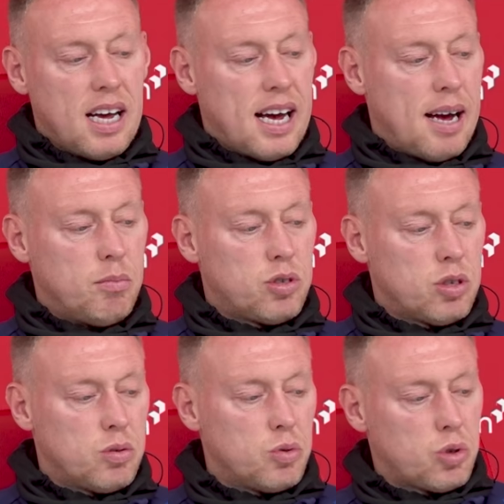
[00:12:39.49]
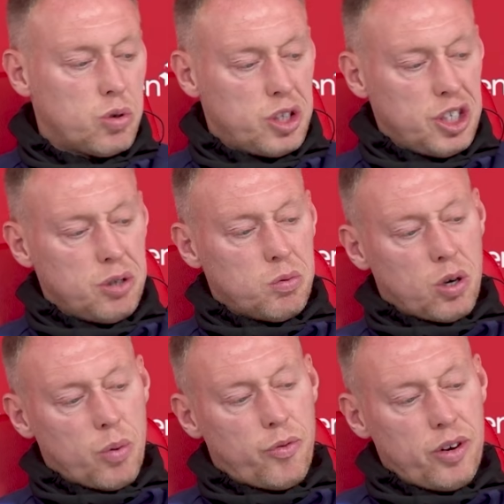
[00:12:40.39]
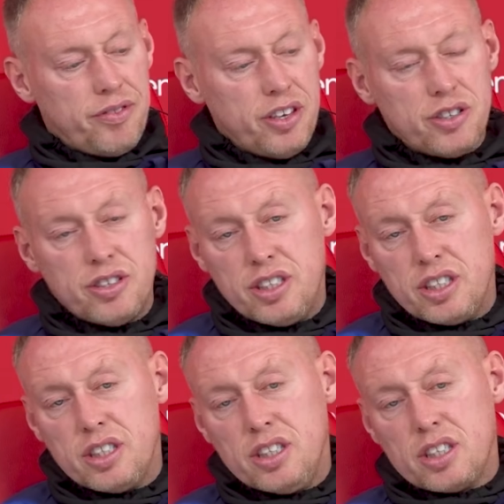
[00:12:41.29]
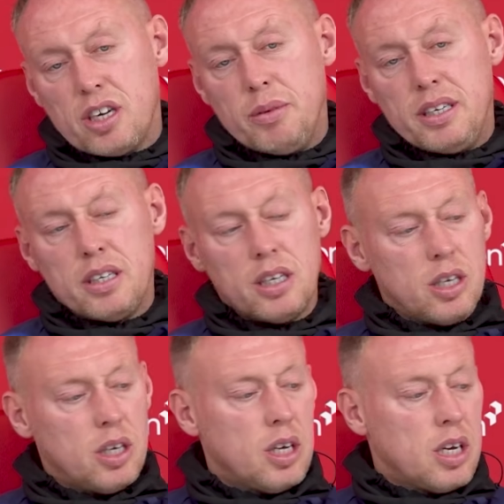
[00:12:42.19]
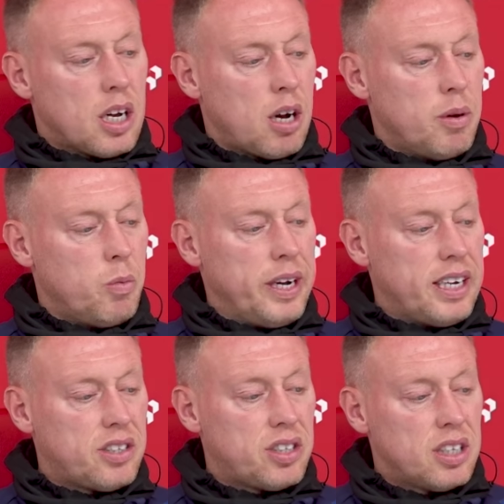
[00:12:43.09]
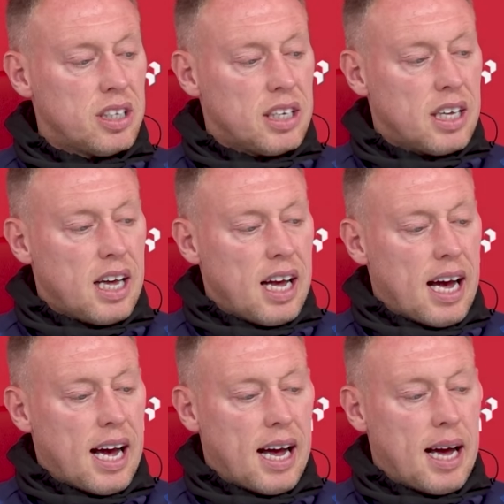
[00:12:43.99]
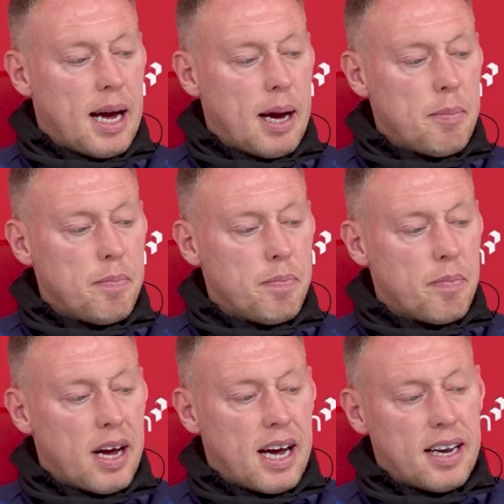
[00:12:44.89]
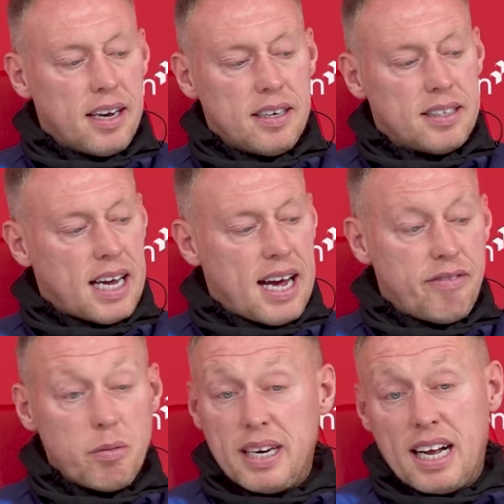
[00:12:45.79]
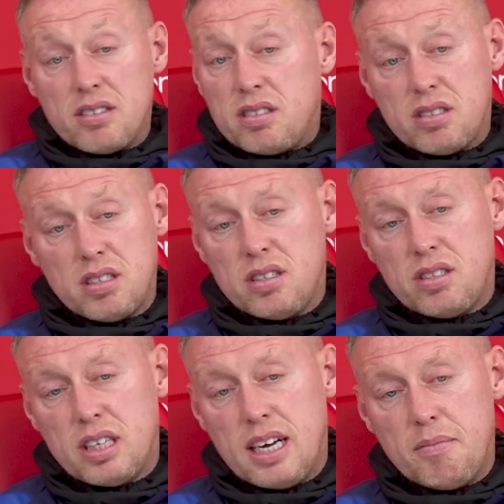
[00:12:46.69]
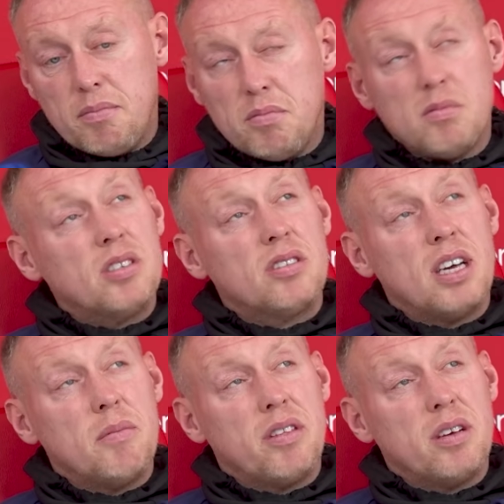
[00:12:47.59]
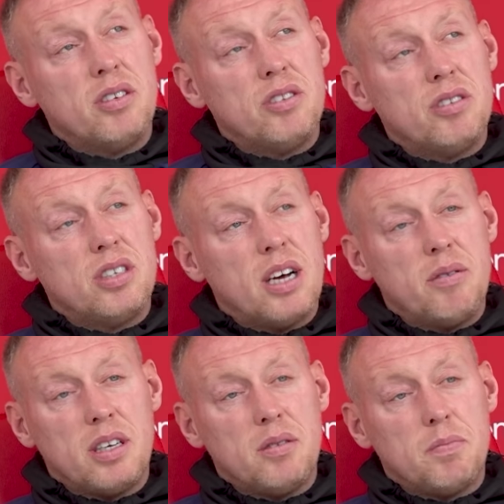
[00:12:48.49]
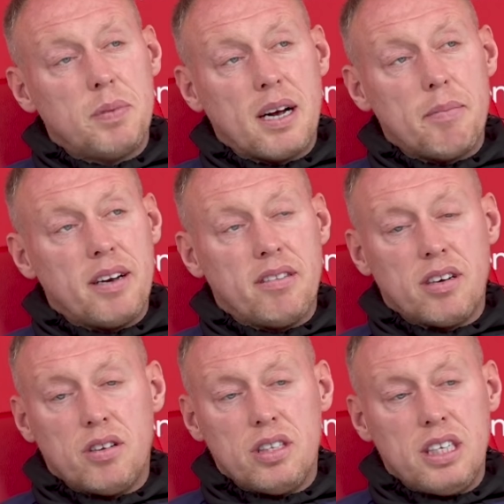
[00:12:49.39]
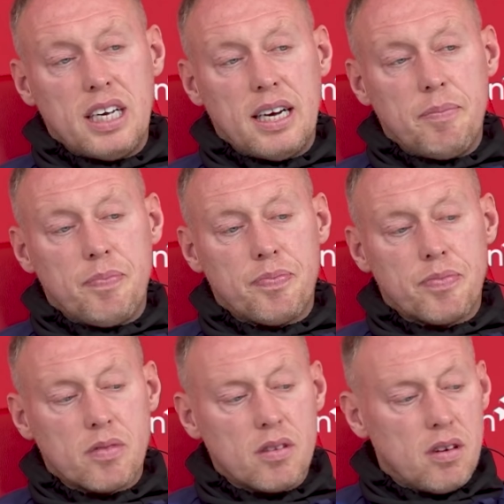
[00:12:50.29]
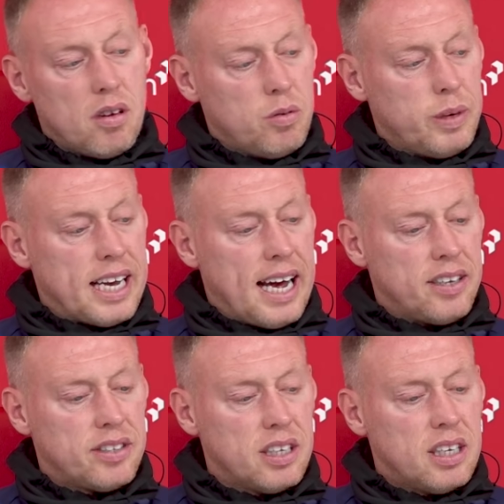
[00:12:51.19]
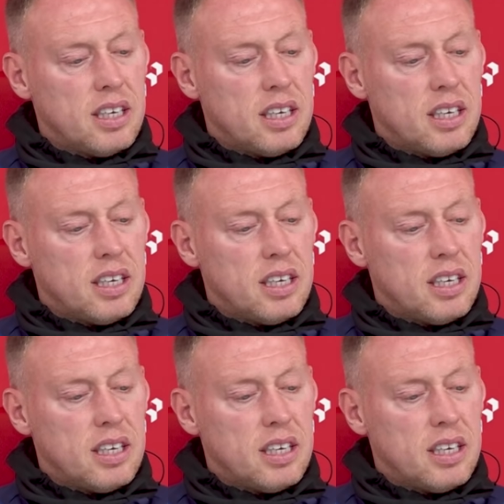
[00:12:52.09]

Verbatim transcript: Um, so so he will hopefully feature in the in the coming coming weeks. Um, and uh, everybody else is um, is the same. I think injuries. Yeah, we didn't pick up anything on the um, on the weekend.